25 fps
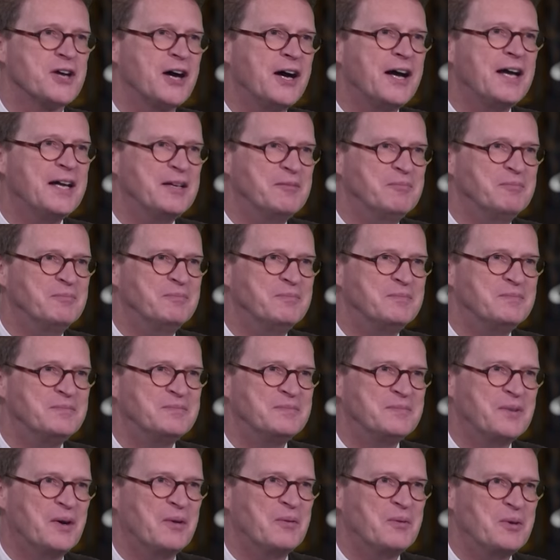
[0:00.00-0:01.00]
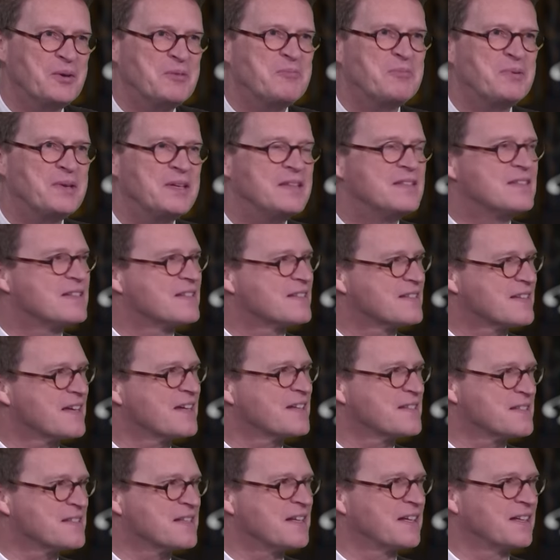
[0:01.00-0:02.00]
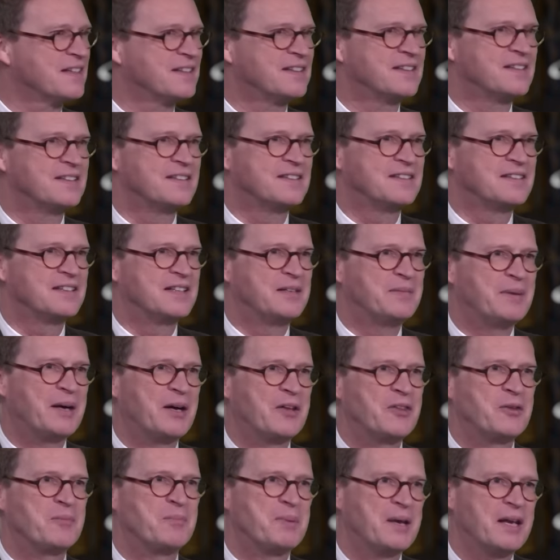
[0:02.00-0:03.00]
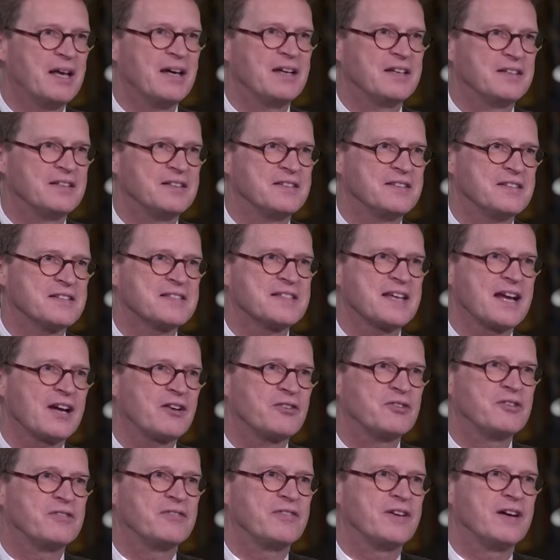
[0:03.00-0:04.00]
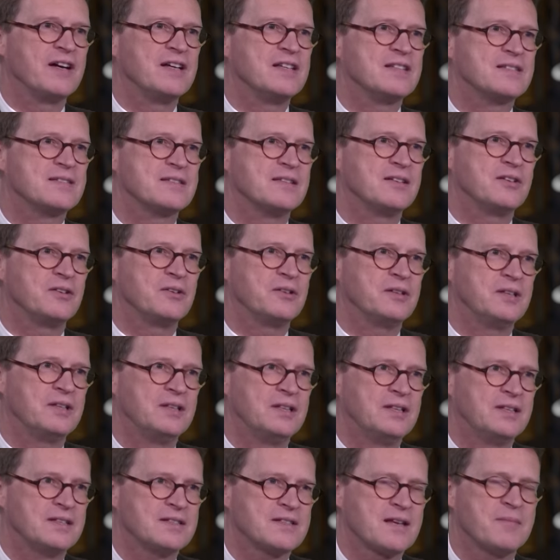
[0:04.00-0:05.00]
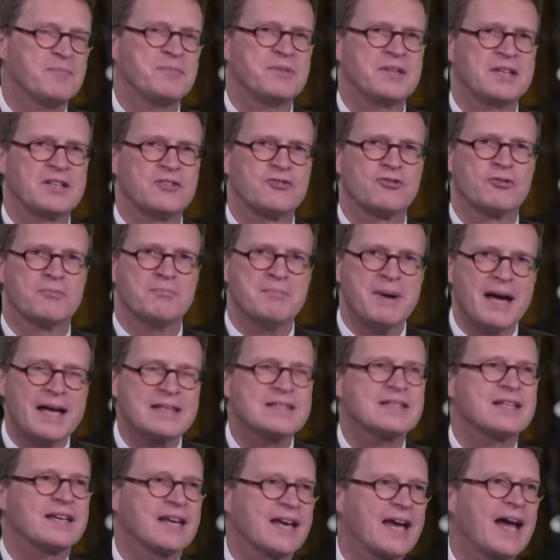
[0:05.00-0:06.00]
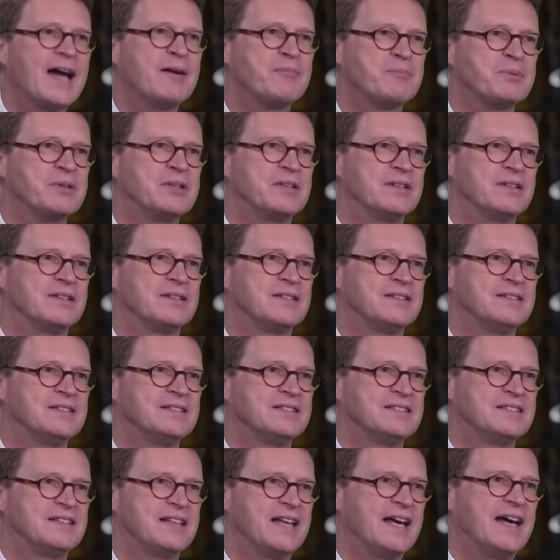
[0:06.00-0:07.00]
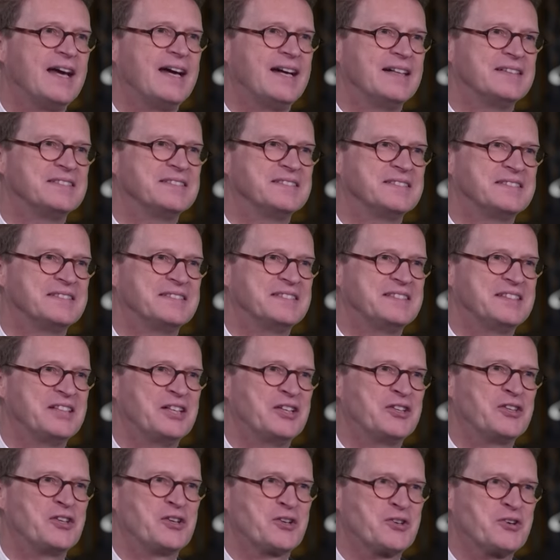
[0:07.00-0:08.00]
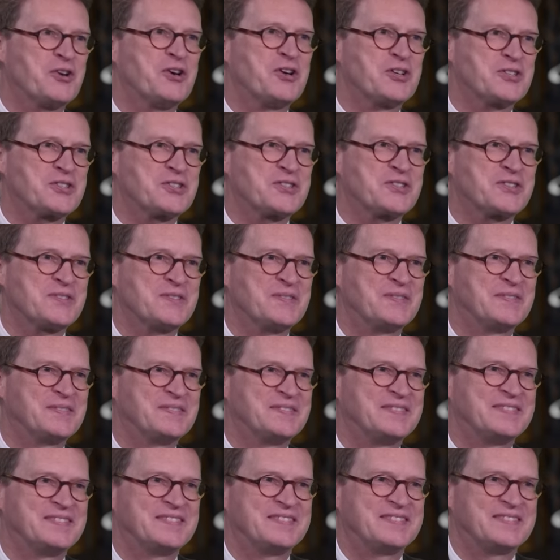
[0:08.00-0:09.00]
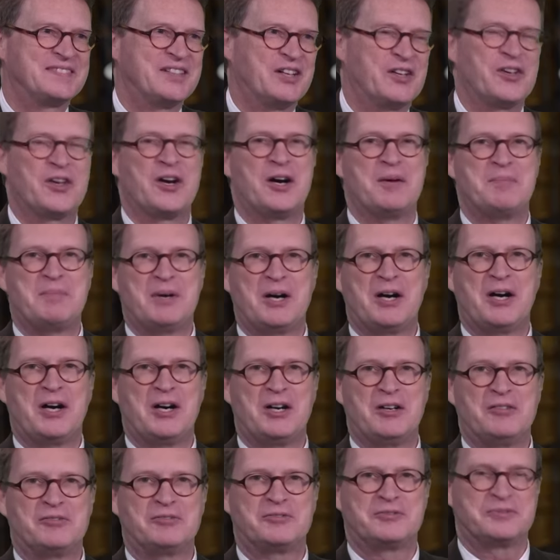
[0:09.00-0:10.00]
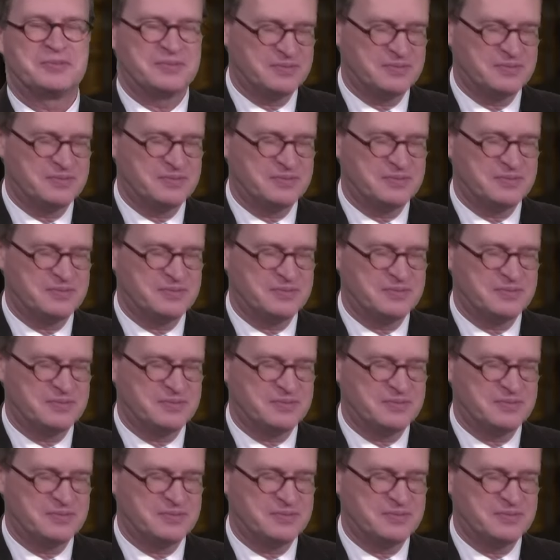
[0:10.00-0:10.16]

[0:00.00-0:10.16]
time, what we've been discussing about the blood and the sacrifice. It, something dramatic happened there at the cross mm. on our behalf